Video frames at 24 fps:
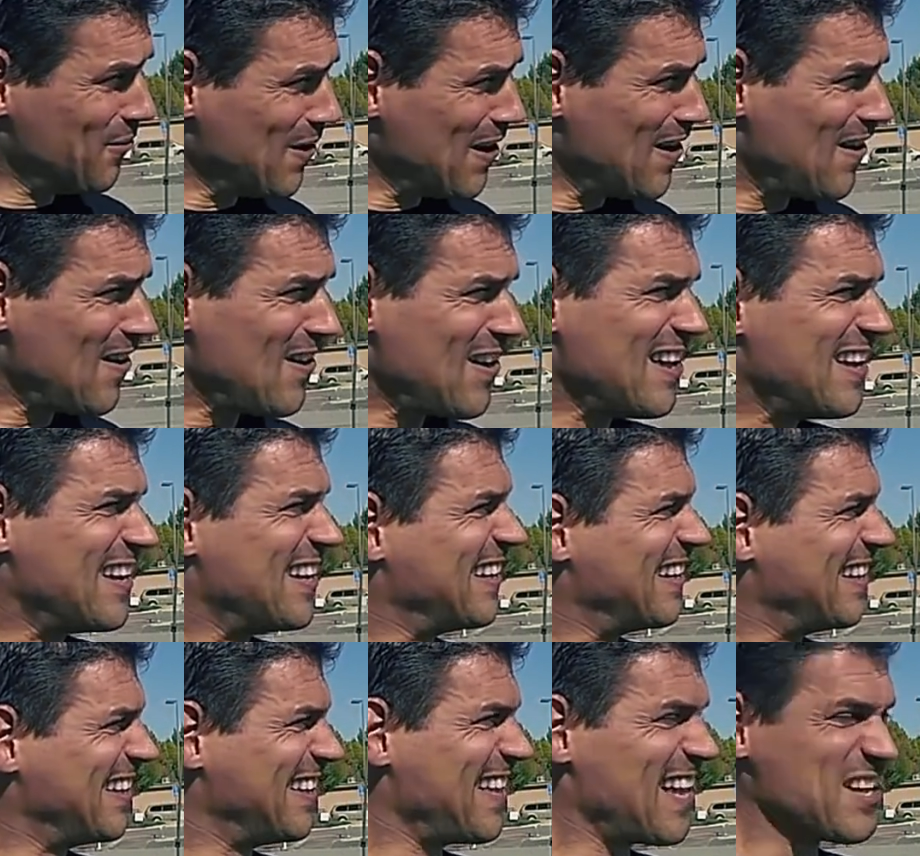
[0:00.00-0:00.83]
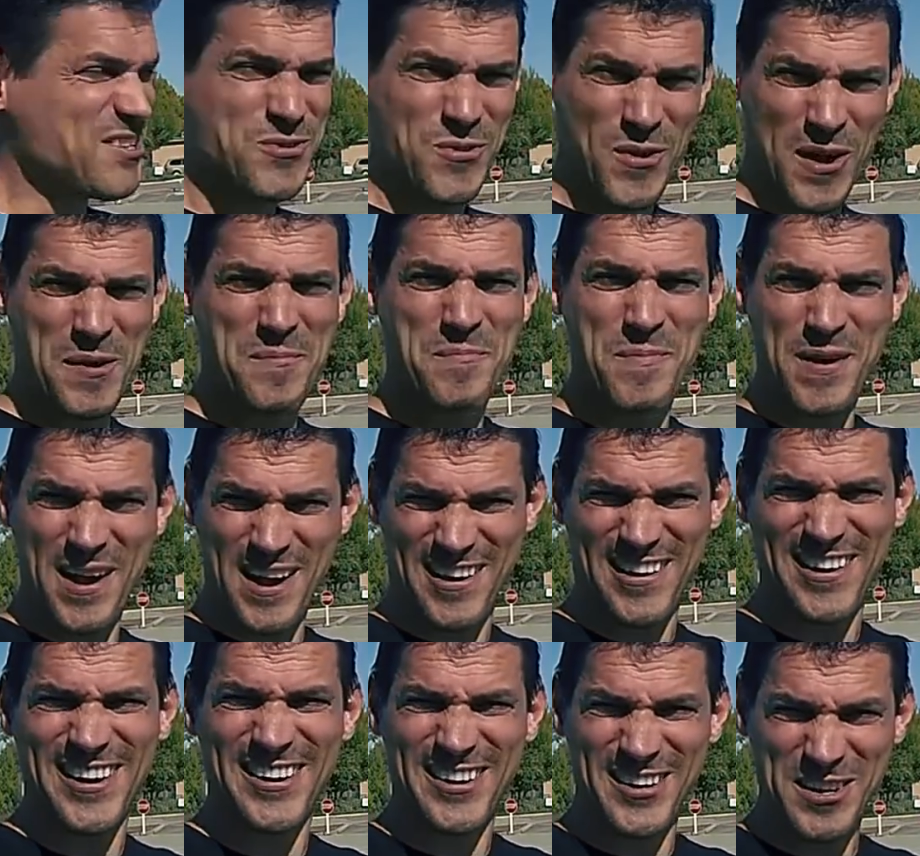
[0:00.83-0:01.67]
well, that's quite a
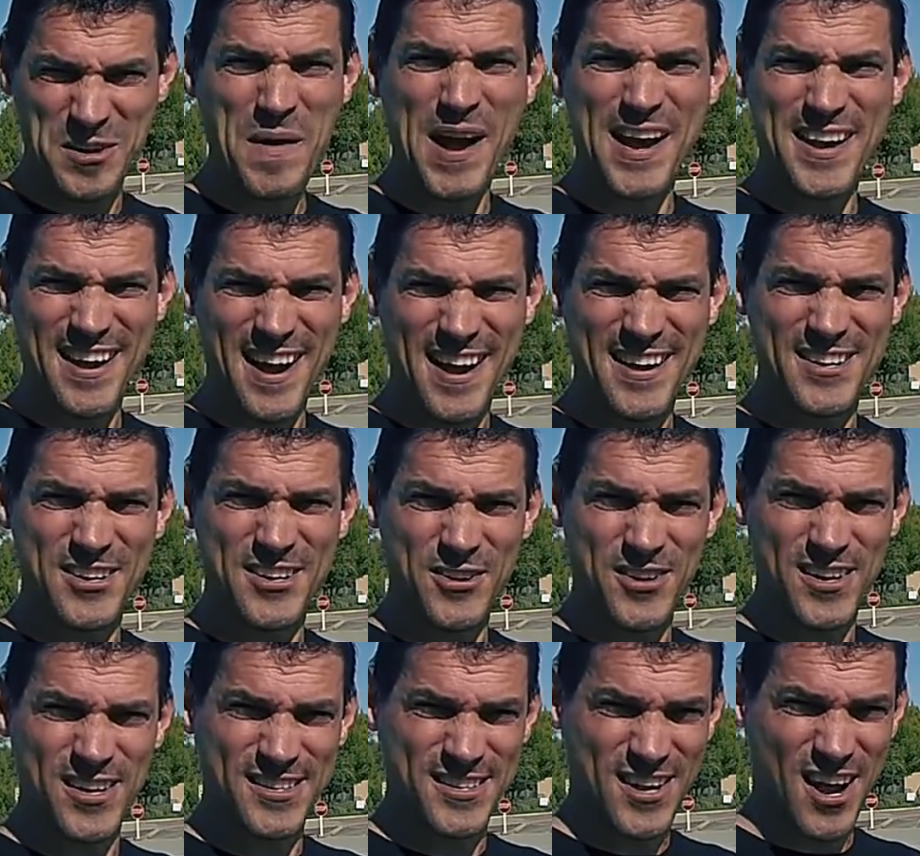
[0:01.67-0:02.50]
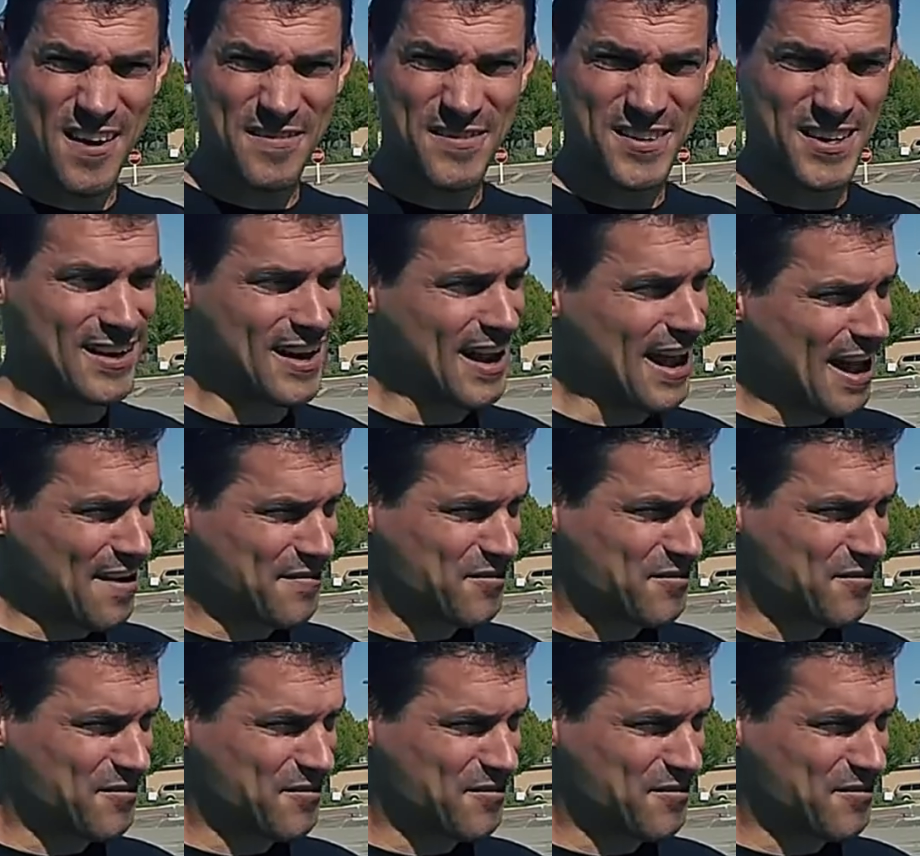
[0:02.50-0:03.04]
barrier. You might not do it as often.